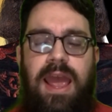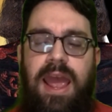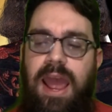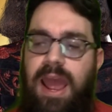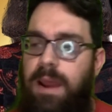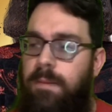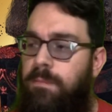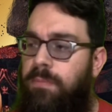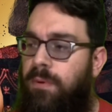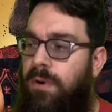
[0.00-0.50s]

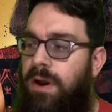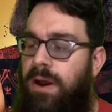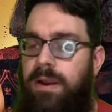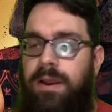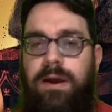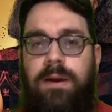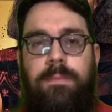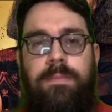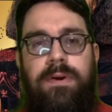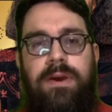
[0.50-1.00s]
and brought
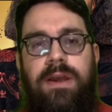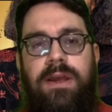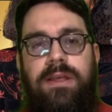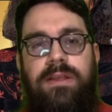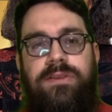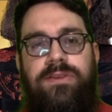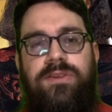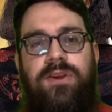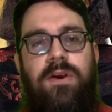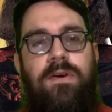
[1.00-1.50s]
up
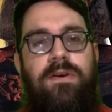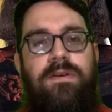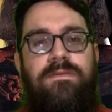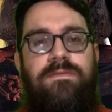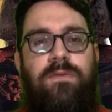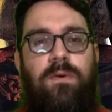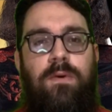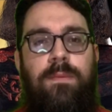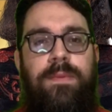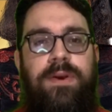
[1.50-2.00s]
certain
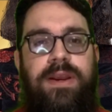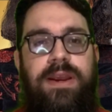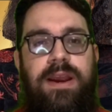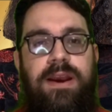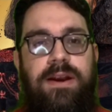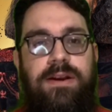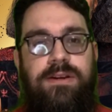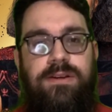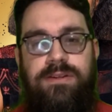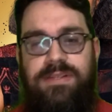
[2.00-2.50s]
former
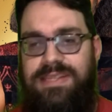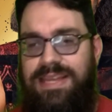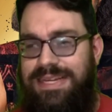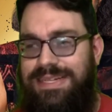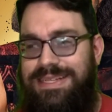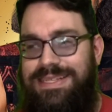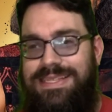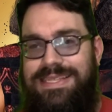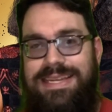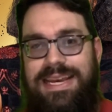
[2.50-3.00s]
characters like
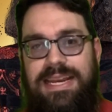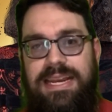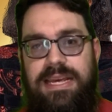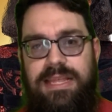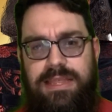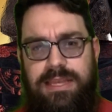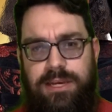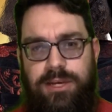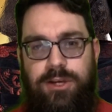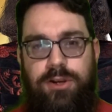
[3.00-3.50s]
Zenith,
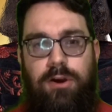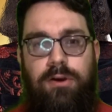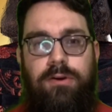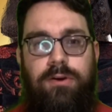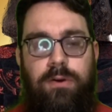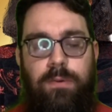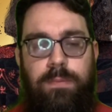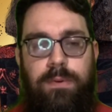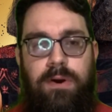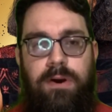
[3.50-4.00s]
the
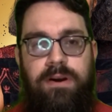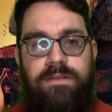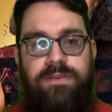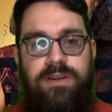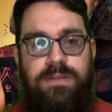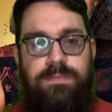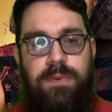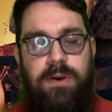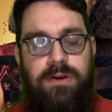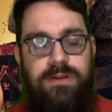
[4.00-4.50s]
darker part of
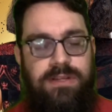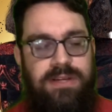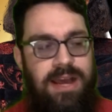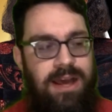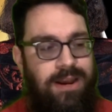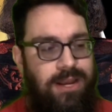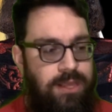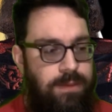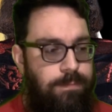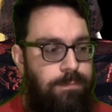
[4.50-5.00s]
his
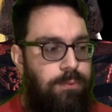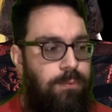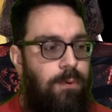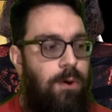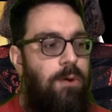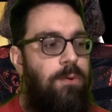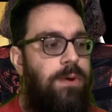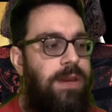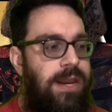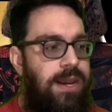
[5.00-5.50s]
personality, the
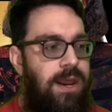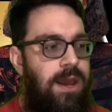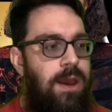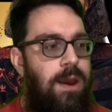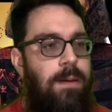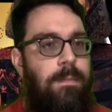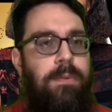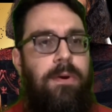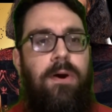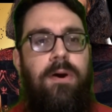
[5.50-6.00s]
broken
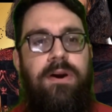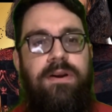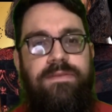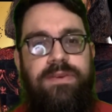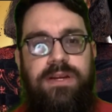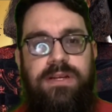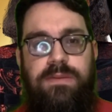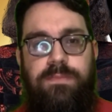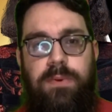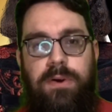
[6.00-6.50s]
part of
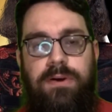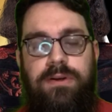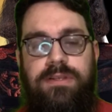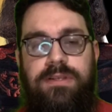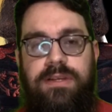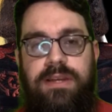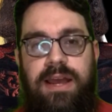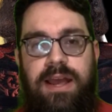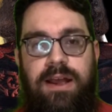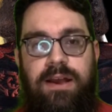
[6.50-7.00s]
his
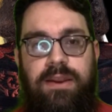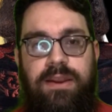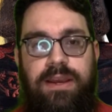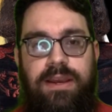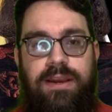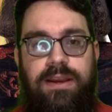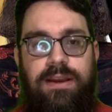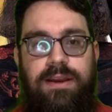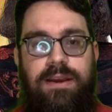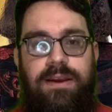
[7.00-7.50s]
personality.
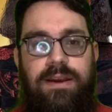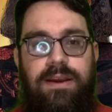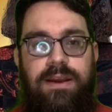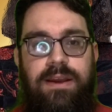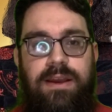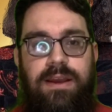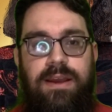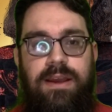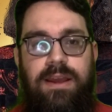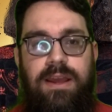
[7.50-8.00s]

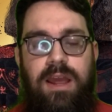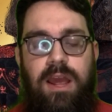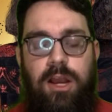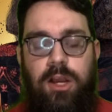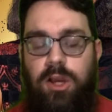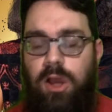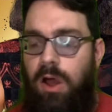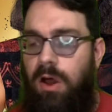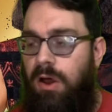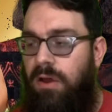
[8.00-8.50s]

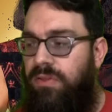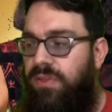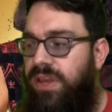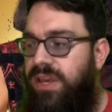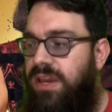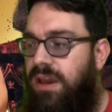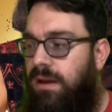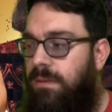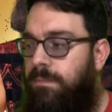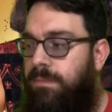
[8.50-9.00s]
Called the
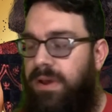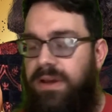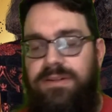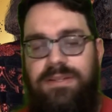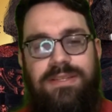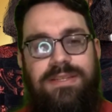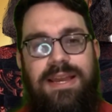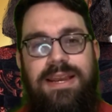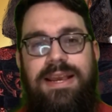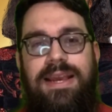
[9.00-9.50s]
Young Bucks,
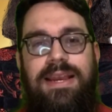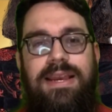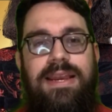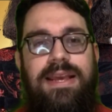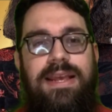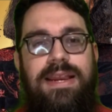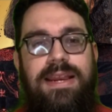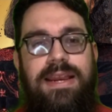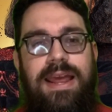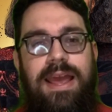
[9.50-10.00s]
said he
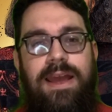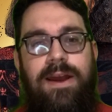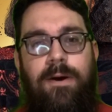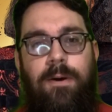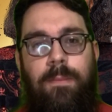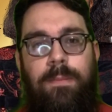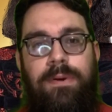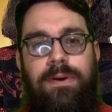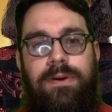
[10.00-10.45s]
needed help.